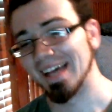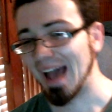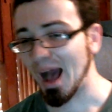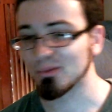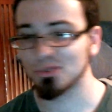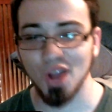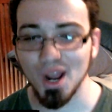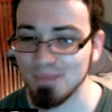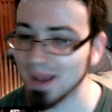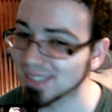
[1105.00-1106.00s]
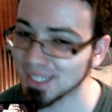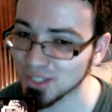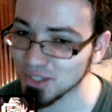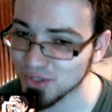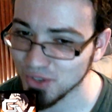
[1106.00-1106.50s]
I'm trying to pay
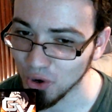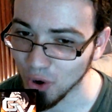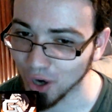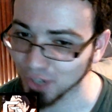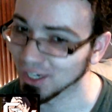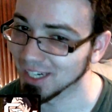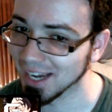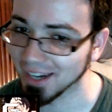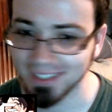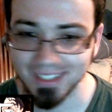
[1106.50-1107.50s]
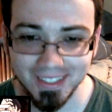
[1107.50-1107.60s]
attention so hard right now.